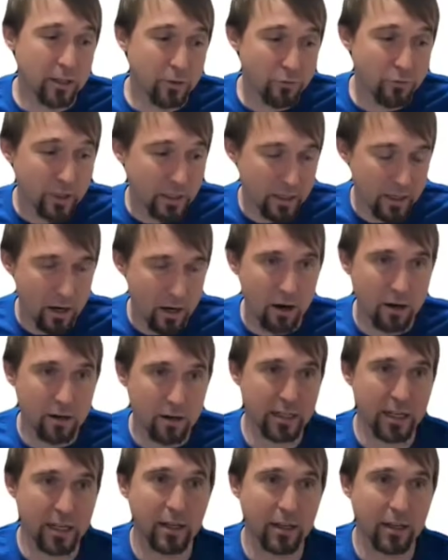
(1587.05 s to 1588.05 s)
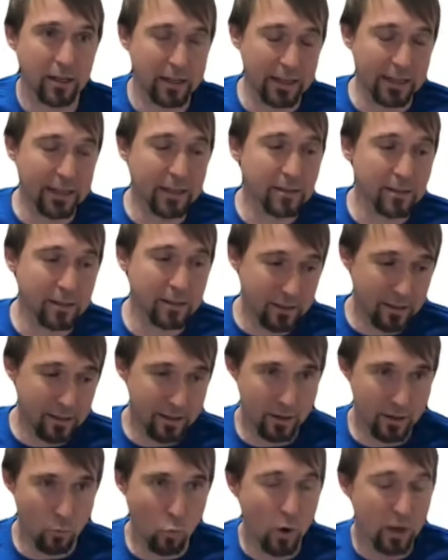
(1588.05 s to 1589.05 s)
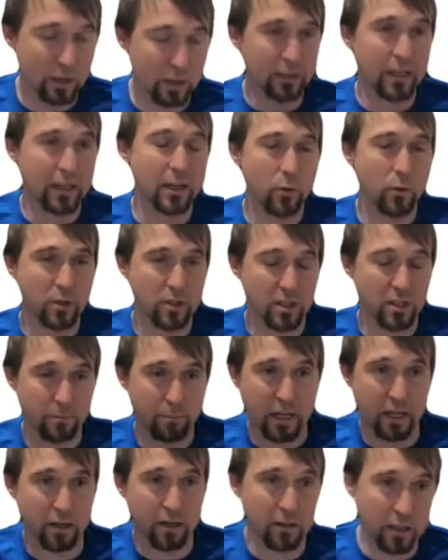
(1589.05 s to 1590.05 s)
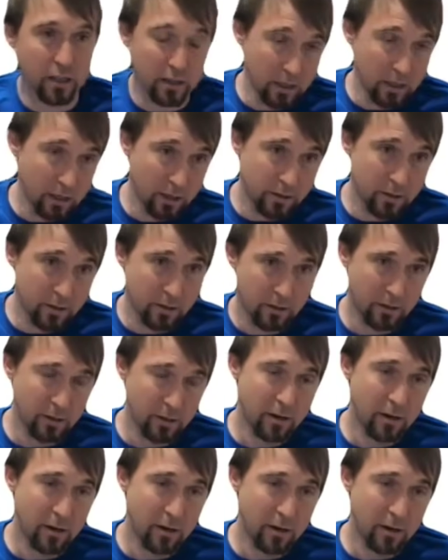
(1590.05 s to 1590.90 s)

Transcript: And really, our take isn't that one language is better than the other.